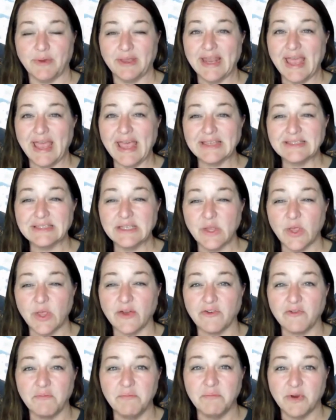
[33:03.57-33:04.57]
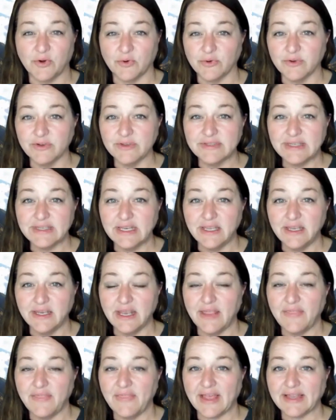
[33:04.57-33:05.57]
It has a lot of minerals in it,
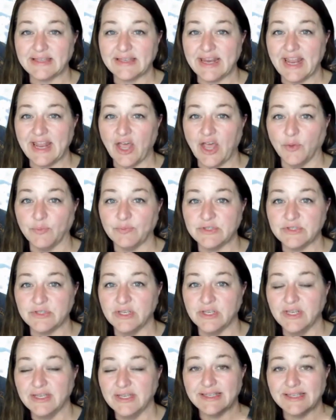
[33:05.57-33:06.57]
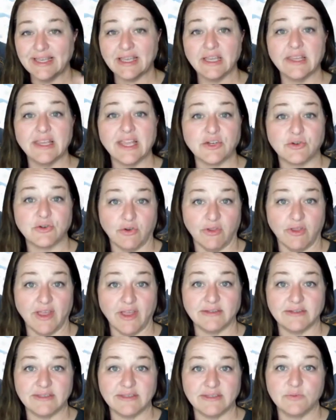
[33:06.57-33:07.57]
and that it helps. It's like
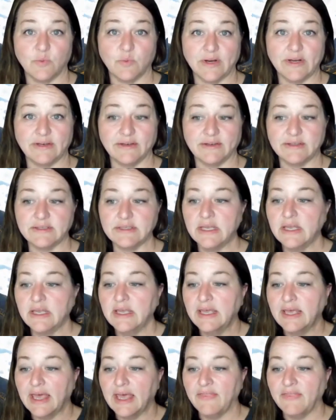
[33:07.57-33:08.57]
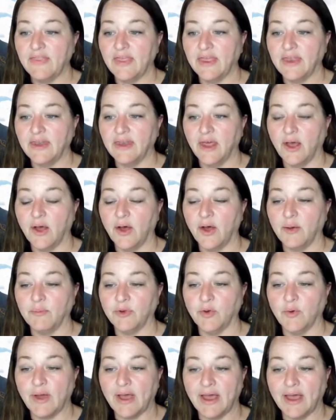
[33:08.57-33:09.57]
electrolytes. It's what it is. And then
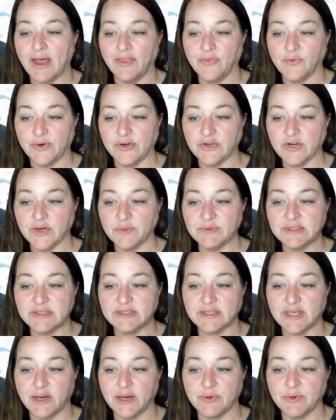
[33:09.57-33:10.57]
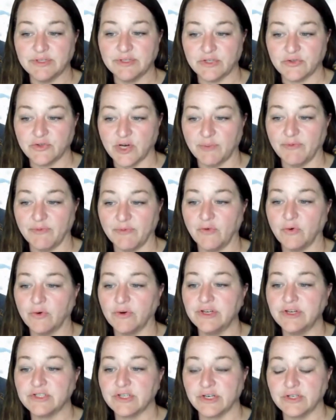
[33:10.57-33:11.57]
you add 3 drops of cypress, a drop of
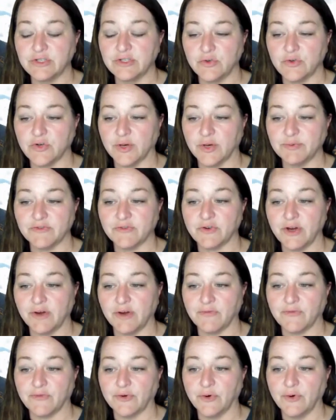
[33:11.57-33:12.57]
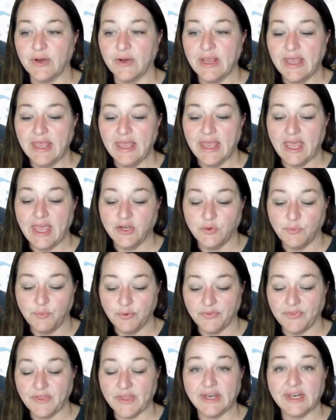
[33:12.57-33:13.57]
orange, and 2 drops of grapefruit, and you
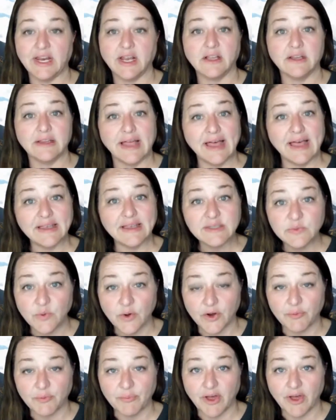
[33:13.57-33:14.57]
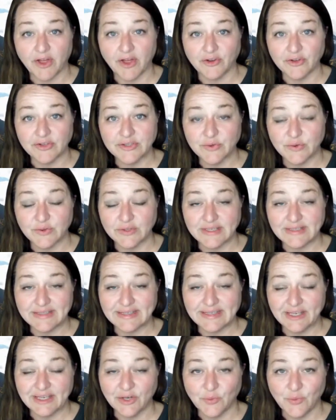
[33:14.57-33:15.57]
put that in a glass water bottle so it
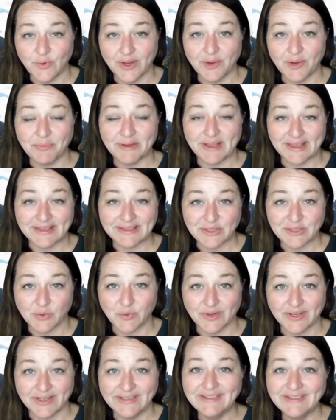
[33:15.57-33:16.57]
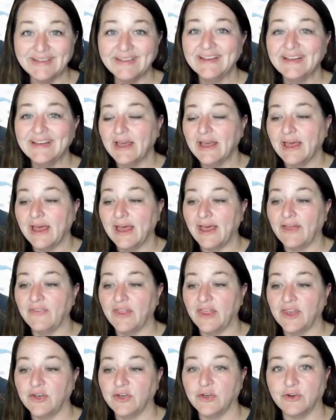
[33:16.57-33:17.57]
doesn't eat away a plastic one. And
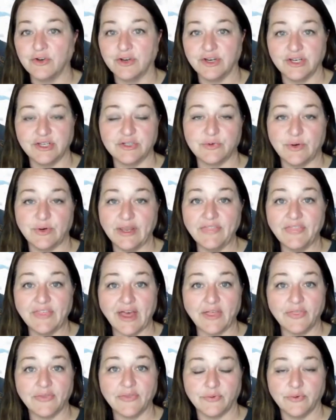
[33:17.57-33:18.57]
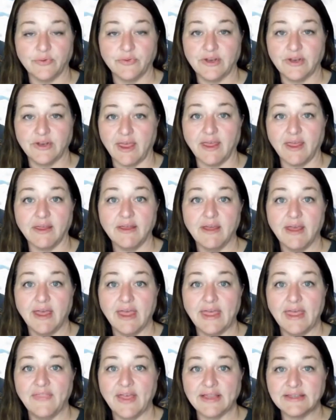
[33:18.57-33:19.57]
then you're going to drink that through the day,
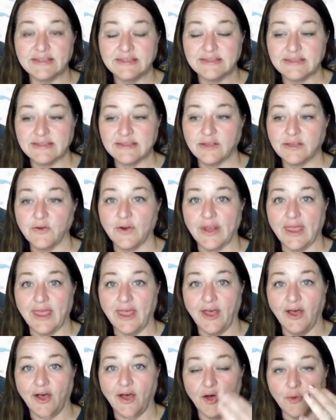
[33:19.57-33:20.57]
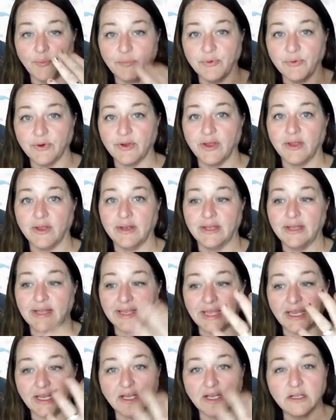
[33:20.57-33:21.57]
and that's going to help you
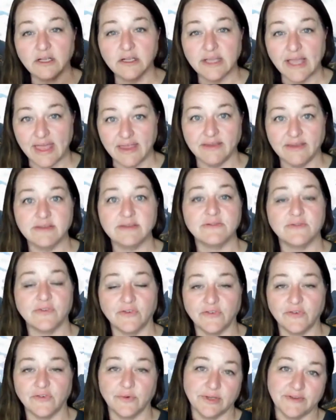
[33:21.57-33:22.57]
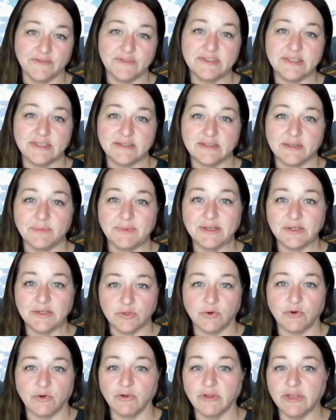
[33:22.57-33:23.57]
like a cleanse from your lymph system
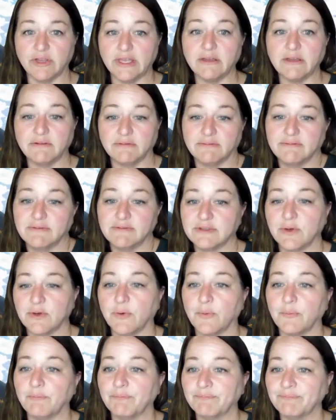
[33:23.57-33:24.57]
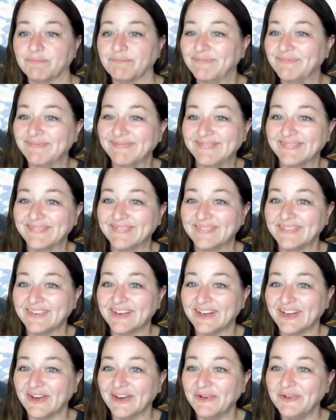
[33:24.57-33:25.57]
internally. So there
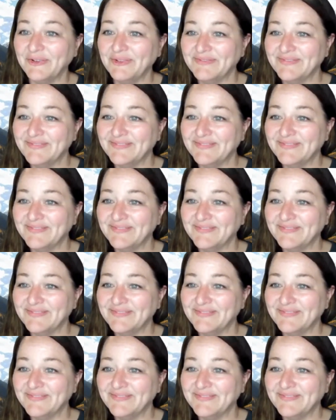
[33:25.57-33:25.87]
you go.